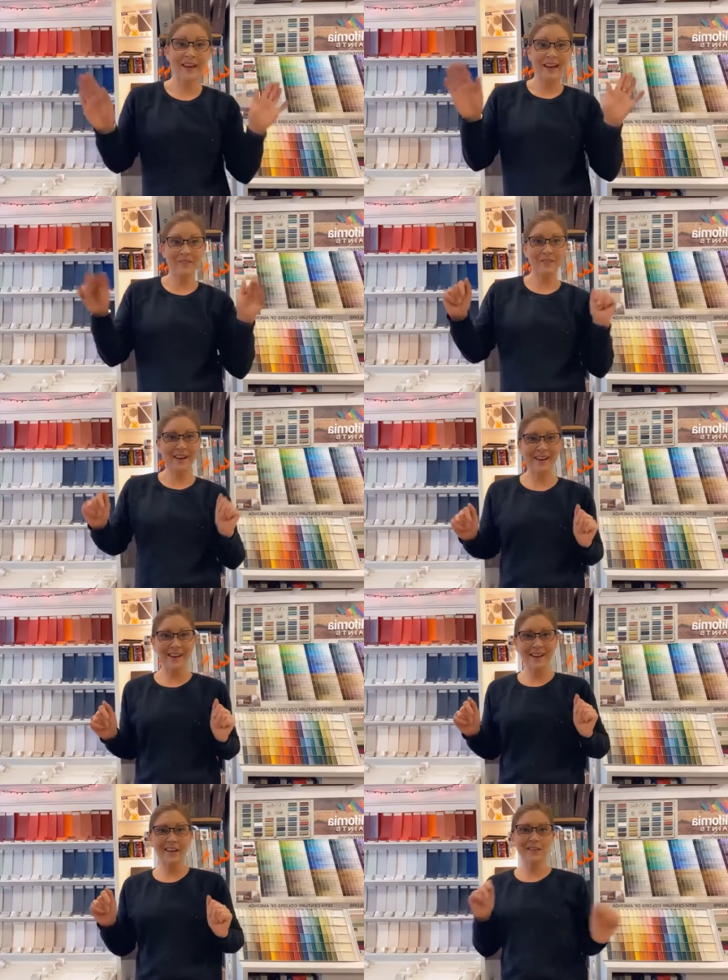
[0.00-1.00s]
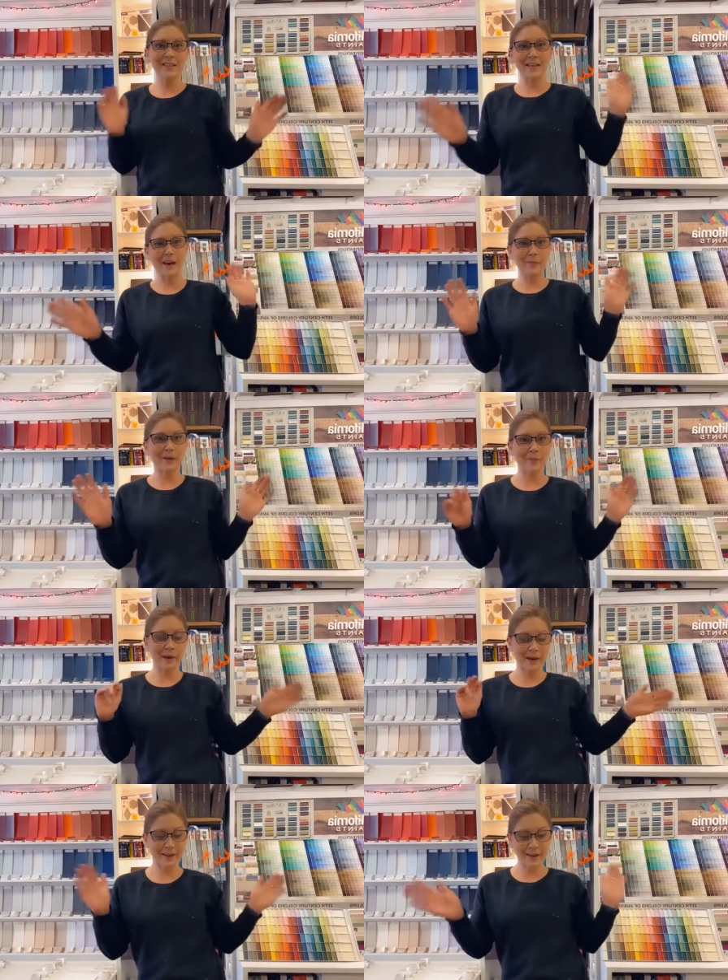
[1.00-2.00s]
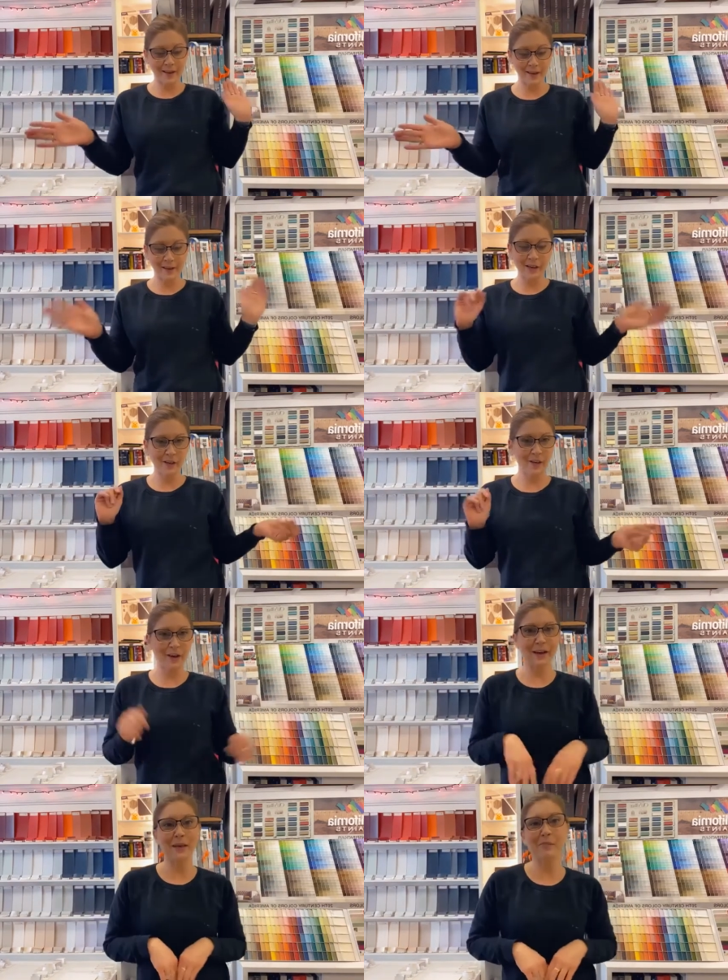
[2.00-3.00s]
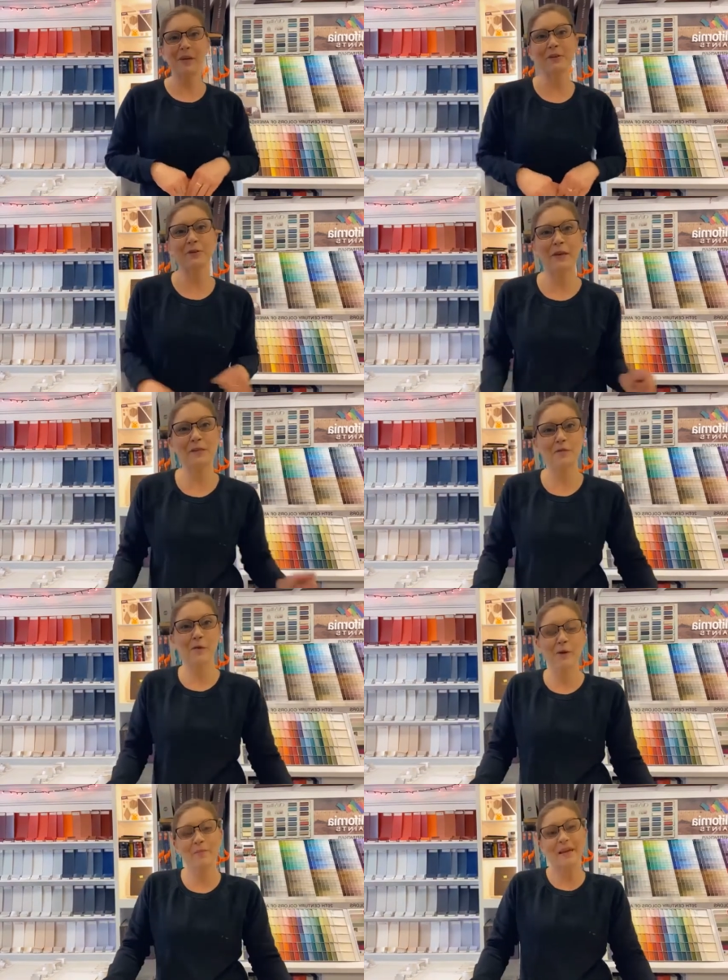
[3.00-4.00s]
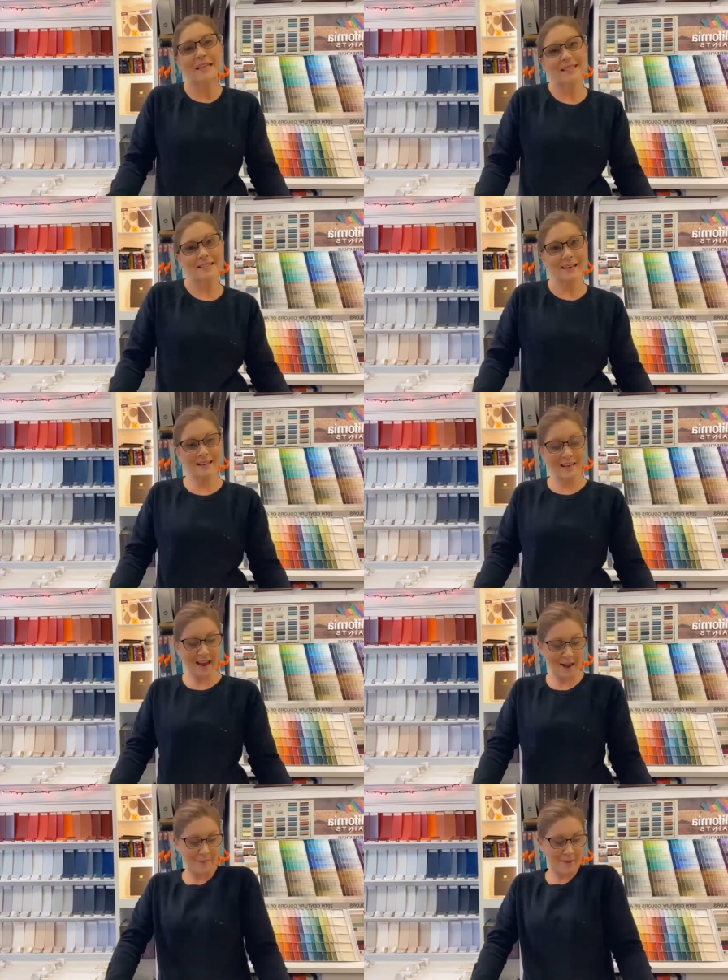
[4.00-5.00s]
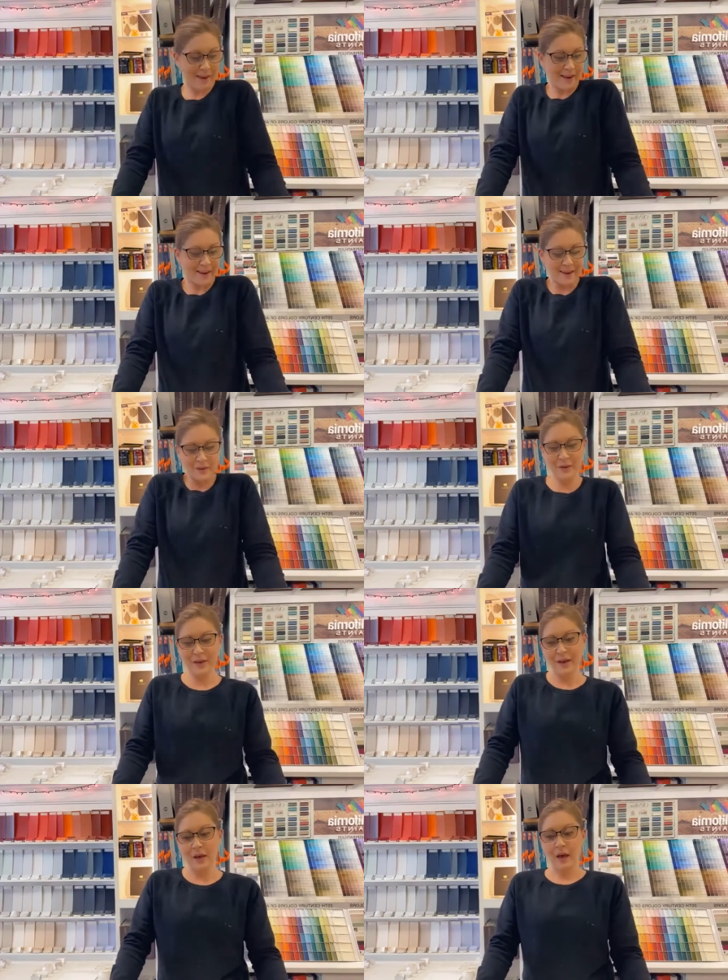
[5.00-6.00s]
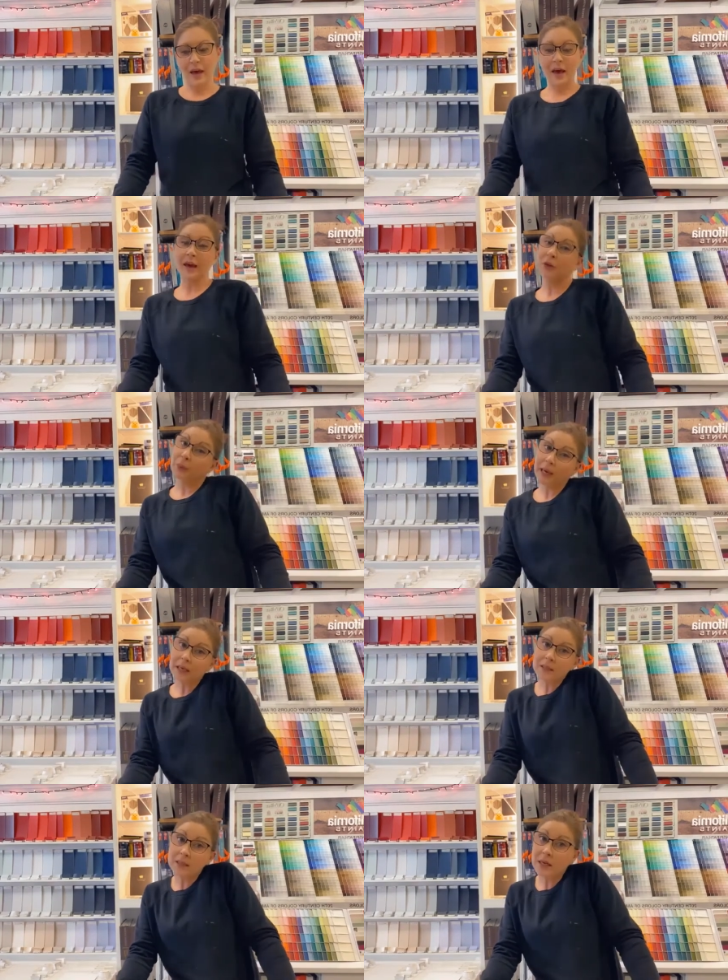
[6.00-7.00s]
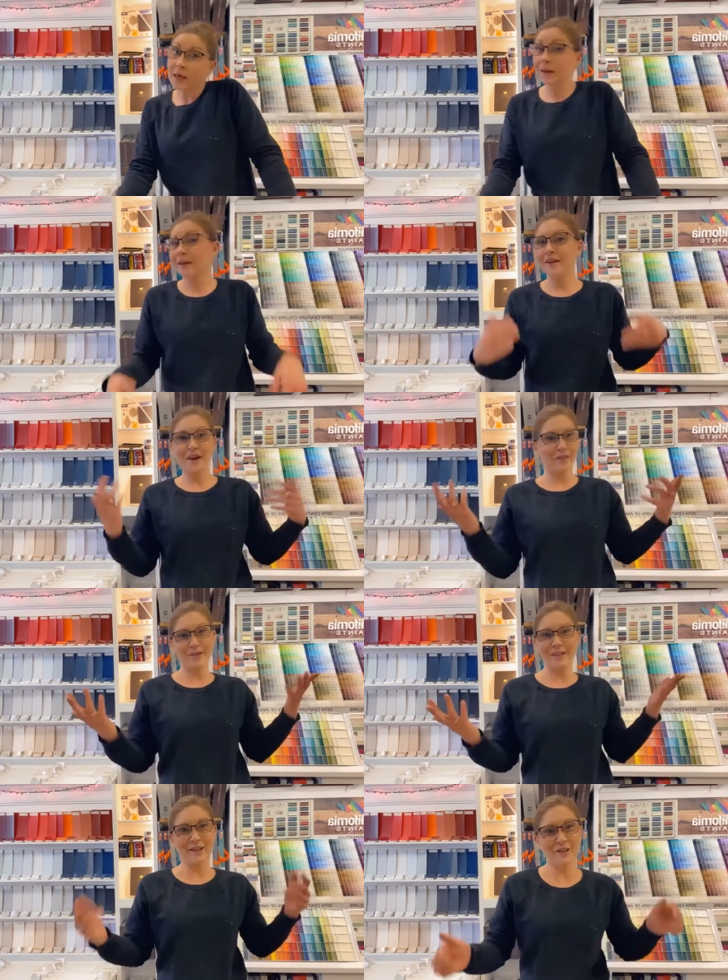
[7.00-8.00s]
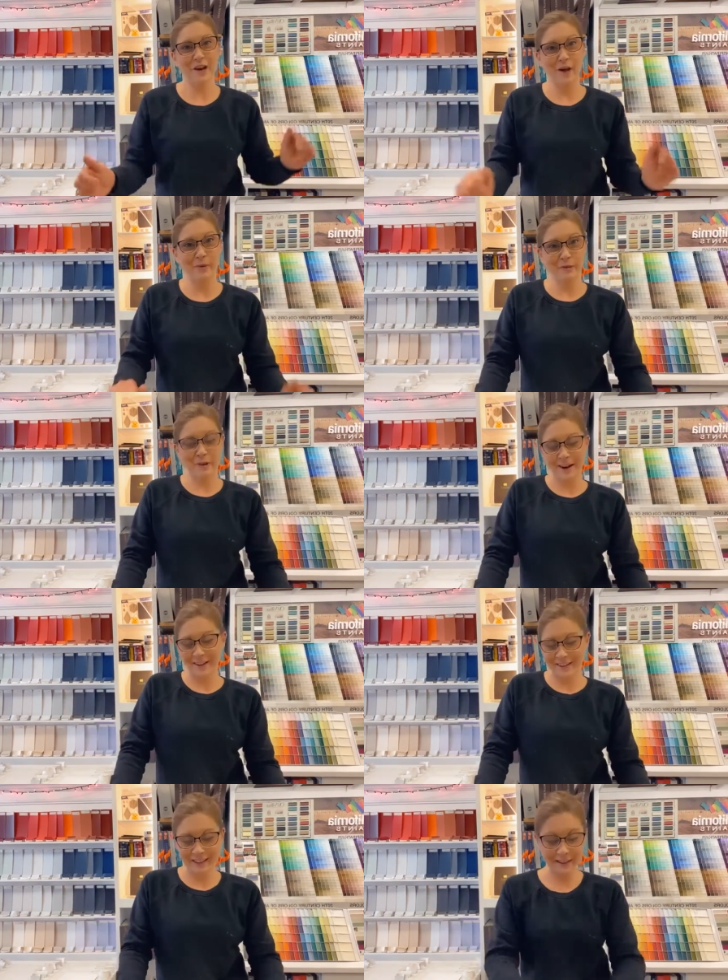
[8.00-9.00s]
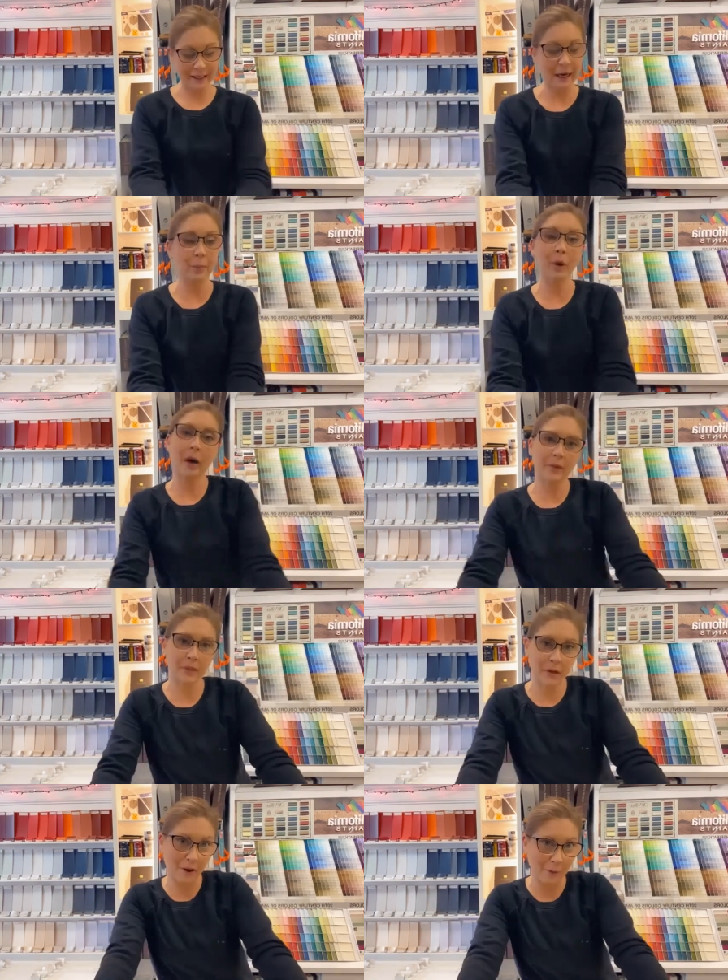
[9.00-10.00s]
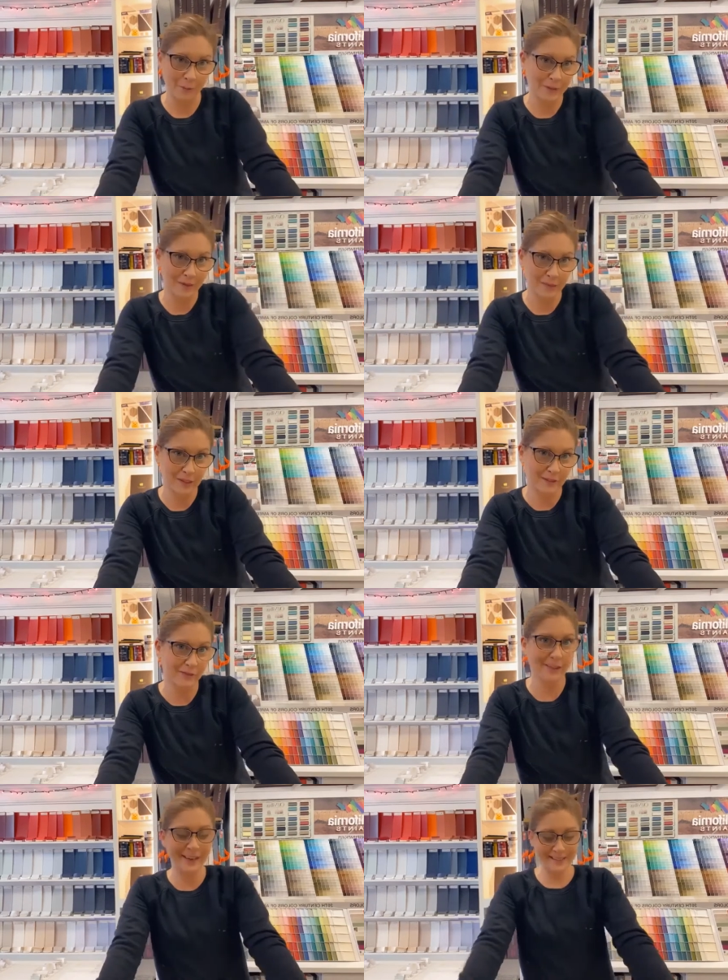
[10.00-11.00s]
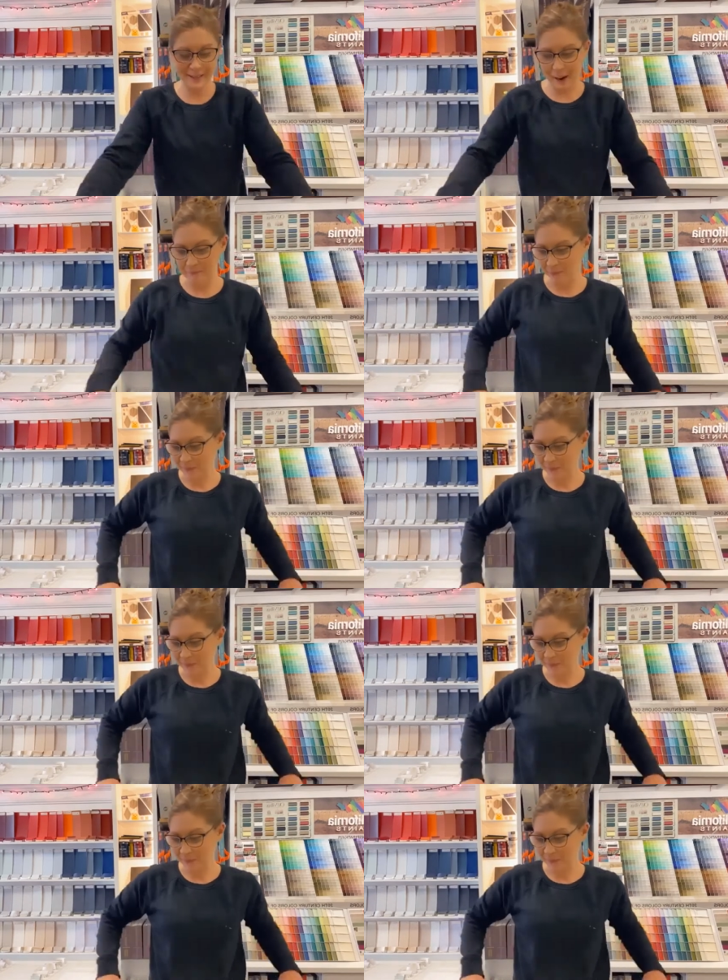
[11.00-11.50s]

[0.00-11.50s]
Hey friends, Emma back again here at EP Transform Paint Design and Epping. And you guessed it, another Dash and Albert rug. I promise I'll come up with something different next time.